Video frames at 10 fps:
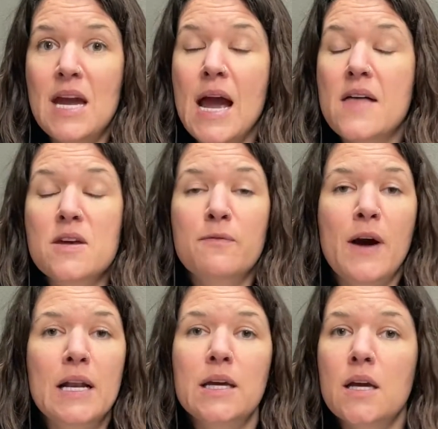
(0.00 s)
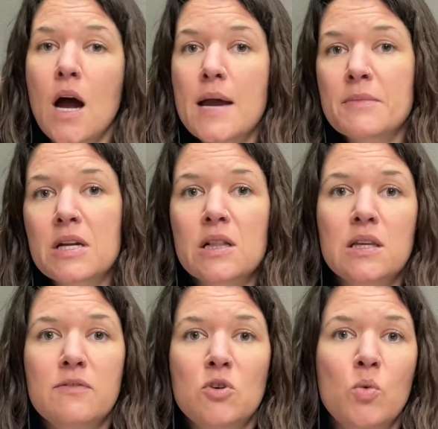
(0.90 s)
And then finally, I'm going to
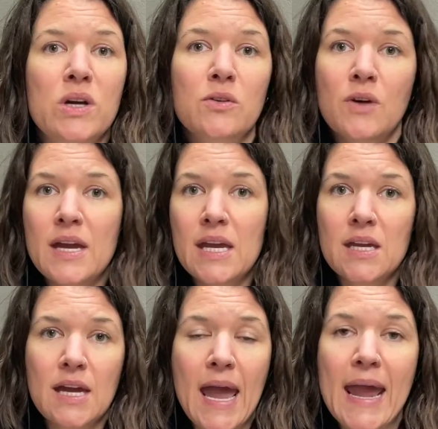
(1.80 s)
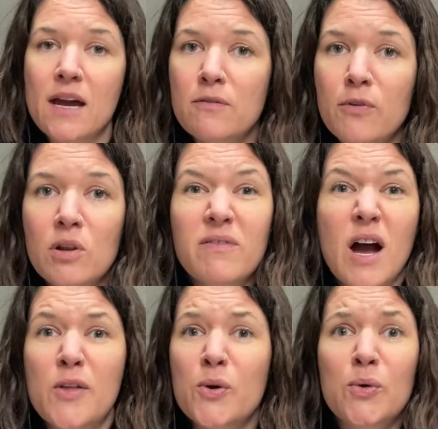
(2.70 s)
leave you with a handful of
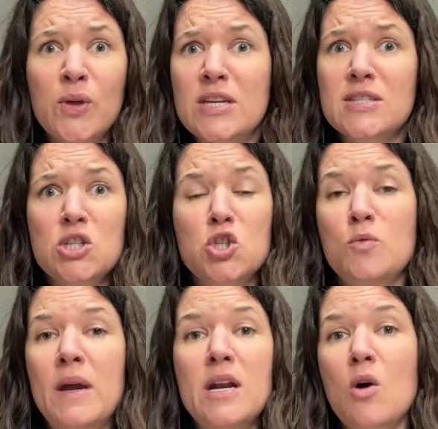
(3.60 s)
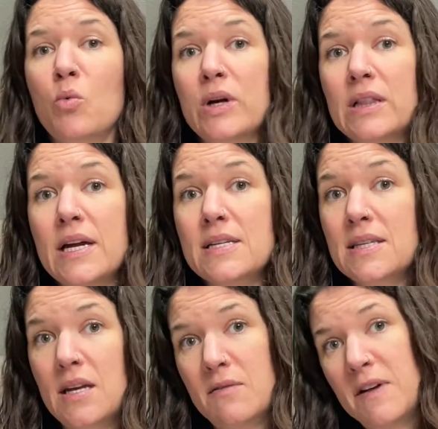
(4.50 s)
other things that you may not realize
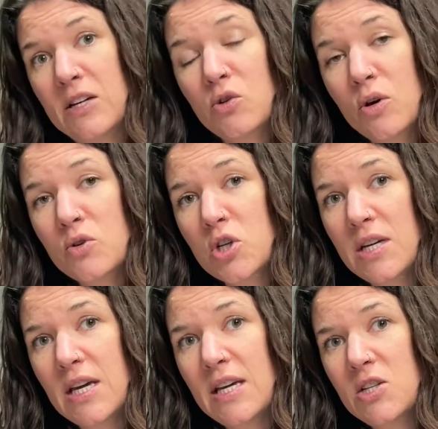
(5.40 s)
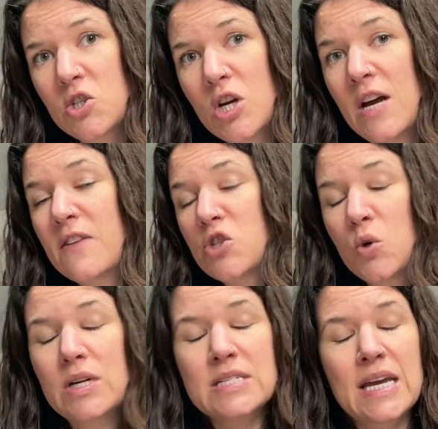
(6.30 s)
can affect crochet gauge that you
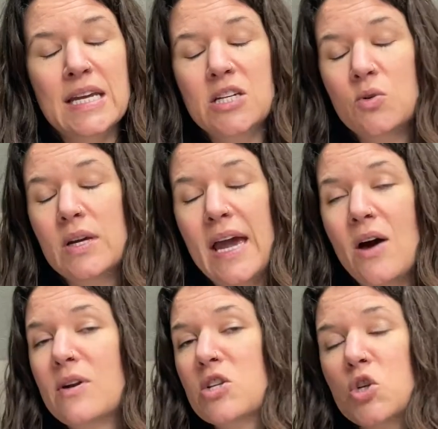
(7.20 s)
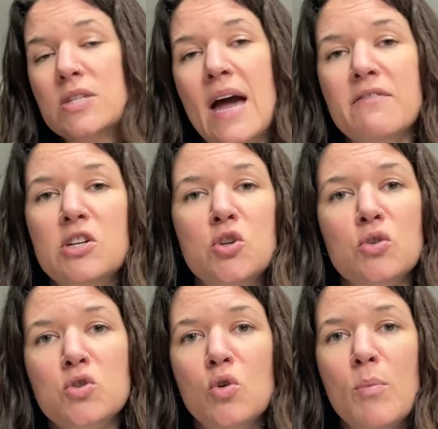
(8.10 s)
can take into account and just have in your
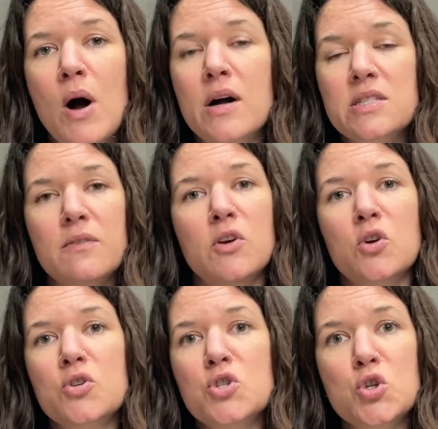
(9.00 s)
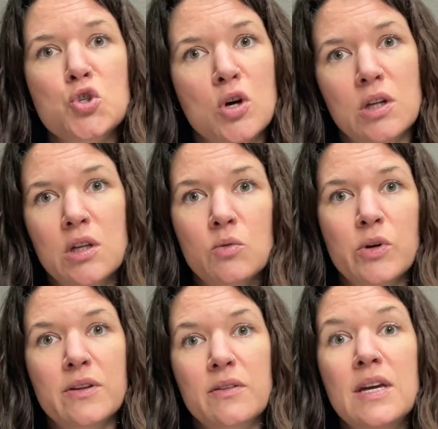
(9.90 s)
toolbox if you're still struggling with